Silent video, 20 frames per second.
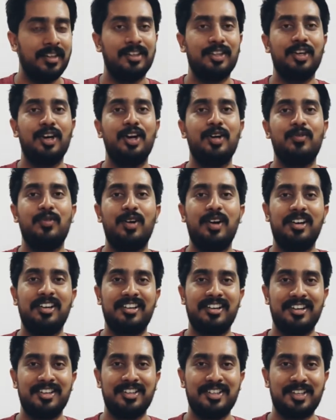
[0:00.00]
third
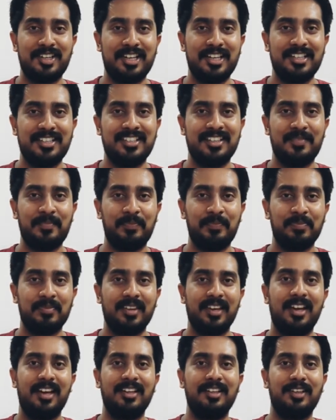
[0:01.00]
world countries,
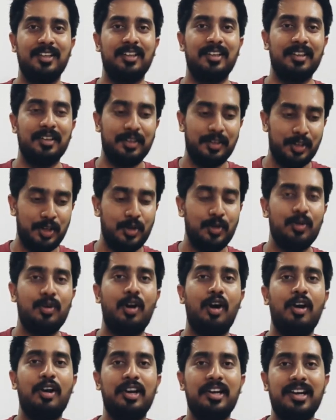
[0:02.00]
in the new
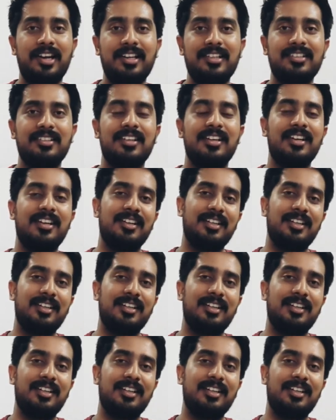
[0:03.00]
colonies.